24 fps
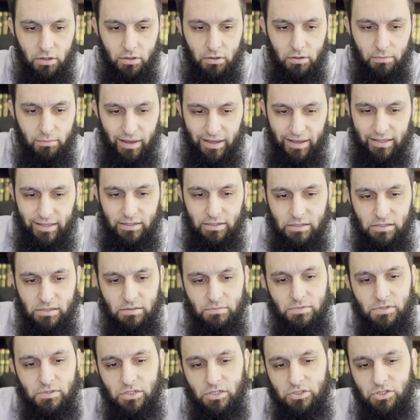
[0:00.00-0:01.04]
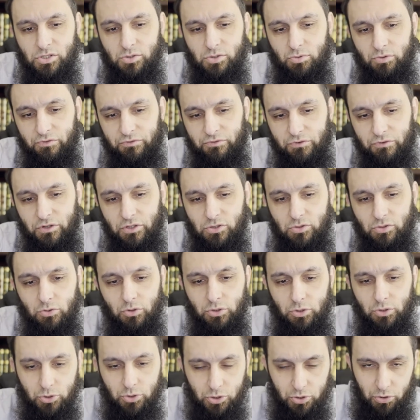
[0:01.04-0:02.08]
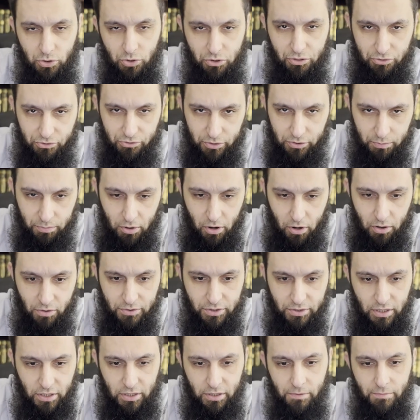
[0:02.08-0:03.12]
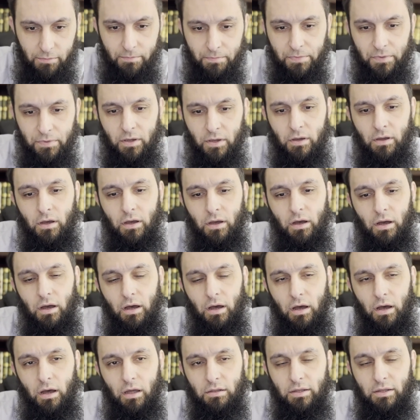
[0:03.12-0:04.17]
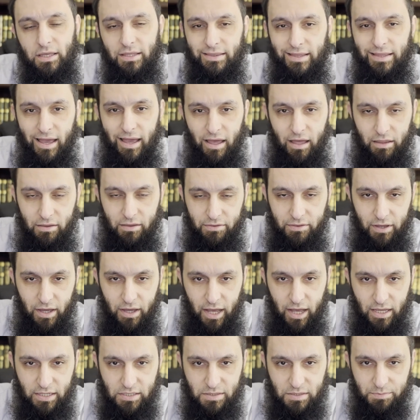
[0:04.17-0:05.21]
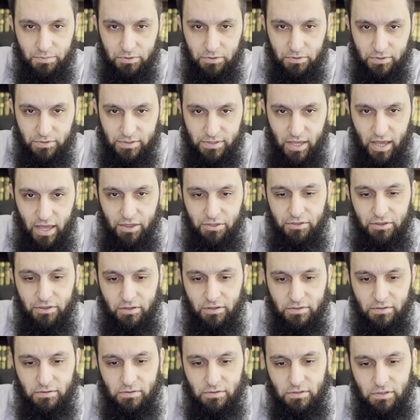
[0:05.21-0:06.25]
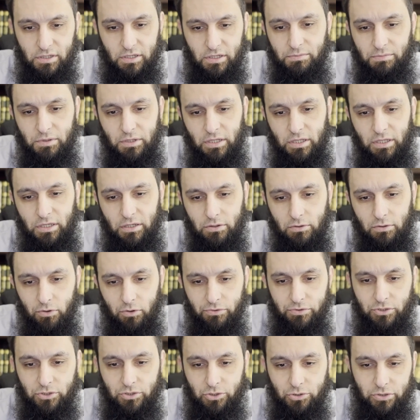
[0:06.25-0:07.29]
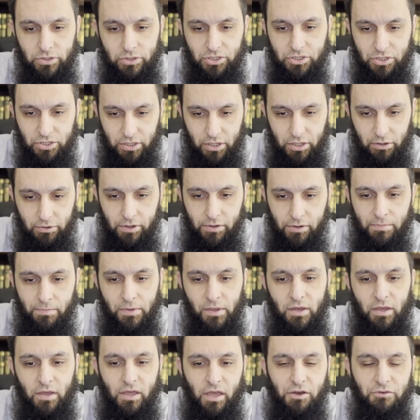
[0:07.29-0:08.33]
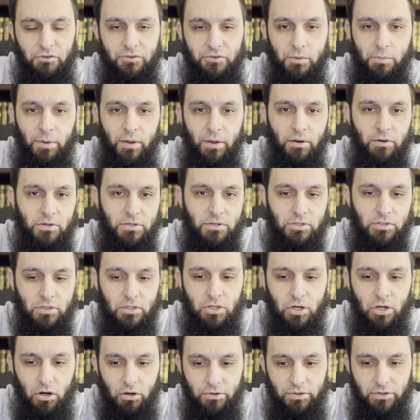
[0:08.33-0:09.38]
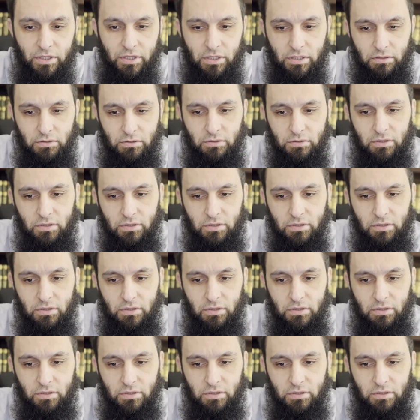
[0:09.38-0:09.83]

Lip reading: mechanisms, such as referring to a neutral third party, like the hospital's ethics committee or the judiciary. If the parent's guardian